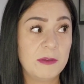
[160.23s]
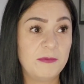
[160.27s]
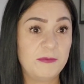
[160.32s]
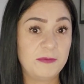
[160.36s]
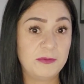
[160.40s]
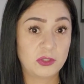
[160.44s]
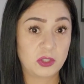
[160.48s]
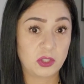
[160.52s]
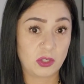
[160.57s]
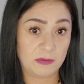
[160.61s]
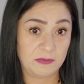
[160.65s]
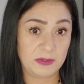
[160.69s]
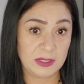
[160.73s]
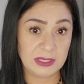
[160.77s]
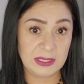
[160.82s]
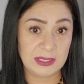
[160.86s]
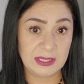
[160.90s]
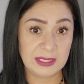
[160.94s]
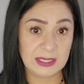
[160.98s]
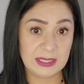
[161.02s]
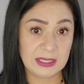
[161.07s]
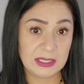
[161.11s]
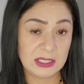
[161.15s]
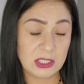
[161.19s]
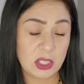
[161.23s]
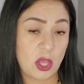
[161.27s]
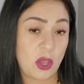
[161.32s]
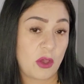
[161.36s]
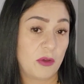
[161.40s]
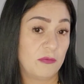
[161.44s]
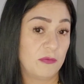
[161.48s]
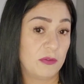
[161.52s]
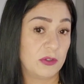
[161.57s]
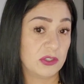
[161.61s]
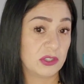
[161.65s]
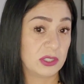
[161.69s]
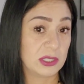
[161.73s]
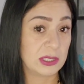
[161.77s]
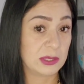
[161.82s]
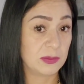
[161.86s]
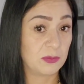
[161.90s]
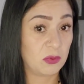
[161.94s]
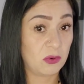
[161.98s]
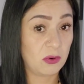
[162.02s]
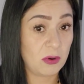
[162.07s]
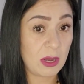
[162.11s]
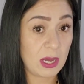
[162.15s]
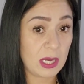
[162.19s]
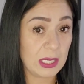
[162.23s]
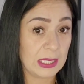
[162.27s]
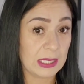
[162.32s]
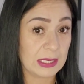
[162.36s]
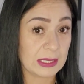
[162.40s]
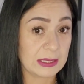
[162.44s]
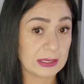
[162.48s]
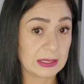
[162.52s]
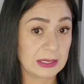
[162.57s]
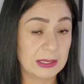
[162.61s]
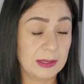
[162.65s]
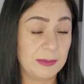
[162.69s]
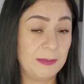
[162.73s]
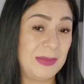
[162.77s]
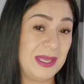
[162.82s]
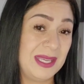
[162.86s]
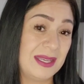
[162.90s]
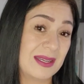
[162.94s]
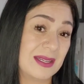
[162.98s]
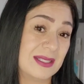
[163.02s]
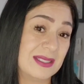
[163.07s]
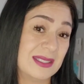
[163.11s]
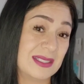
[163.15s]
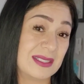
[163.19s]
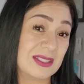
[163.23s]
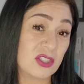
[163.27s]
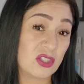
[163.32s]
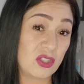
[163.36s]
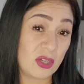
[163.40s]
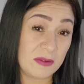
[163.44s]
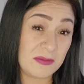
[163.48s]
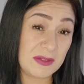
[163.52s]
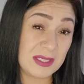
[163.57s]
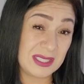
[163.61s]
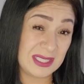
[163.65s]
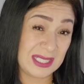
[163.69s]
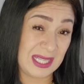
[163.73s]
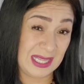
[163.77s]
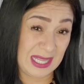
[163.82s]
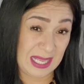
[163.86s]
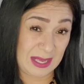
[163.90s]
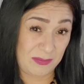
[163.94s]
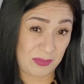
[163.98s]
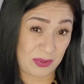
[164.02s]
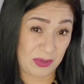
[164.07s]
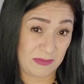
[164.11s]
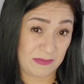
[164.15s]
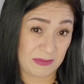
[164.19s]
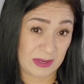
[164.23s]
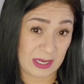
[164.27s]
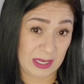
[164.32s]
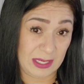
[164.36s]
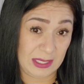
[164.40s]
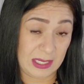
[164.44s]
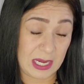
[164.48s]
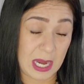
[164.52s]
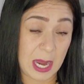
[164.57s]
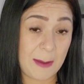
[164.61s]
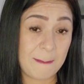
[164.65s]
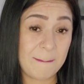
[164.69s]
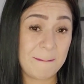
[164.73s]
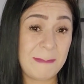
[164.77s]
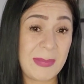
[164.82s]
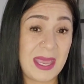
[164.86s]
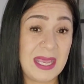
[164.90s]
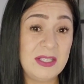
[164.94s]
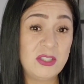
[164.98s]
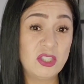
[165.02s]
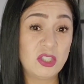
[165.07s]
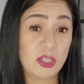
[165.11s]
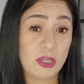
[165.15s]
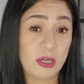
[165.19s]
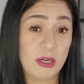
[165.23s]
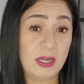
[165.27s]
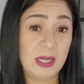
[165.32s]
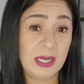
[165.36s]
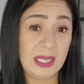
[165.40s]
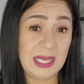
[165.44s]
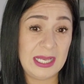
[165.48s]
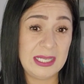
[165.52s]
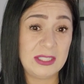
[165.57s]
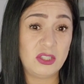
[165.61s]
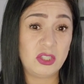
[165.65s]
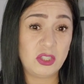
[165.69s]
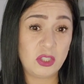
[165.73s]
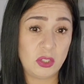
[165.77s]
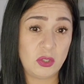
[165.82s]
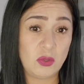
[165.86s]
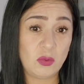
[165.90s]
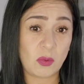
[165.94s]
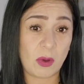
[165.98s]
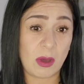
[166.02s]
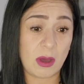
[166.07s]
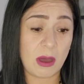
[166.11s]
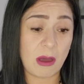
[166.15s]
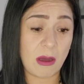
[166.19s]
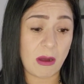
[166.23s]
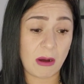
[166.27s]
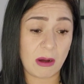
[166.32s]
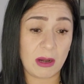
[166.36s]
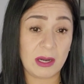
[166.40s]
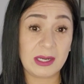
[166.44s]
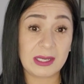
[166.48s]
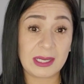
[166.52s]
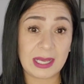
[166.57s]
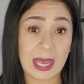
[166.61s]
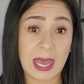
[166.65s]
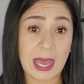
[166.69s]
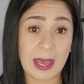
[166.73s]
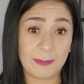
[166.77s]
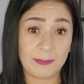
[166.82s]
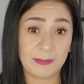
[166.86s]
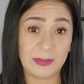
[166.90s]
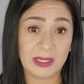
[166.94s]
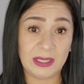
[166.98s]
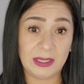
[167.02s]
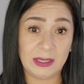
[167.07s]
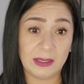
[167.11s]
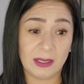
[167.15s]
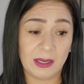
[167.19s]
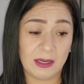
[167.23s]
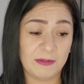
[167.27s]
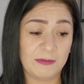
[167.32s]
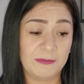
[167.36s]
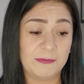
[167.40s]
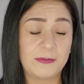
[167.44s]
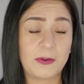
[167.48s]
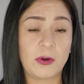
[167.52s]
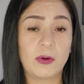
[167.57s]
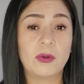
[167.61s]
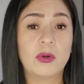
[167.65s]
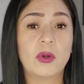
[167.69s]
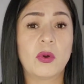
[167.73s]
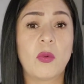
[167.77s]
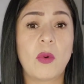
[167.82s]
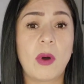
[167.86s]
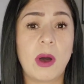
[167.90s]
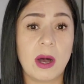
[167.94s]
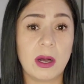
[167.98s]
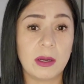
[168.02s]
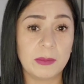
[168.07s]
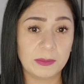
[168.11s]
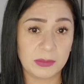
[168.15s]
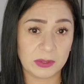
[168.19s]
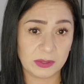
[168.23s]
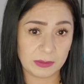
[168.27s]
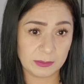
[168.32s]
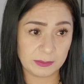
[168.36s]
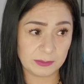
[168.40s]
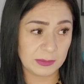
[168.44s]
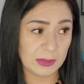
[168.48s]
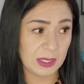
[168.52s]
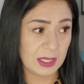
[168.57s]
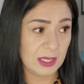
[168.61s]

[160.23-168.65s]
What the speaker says: services versus products, because the service that they provide may turn into a hard copy, a photo album,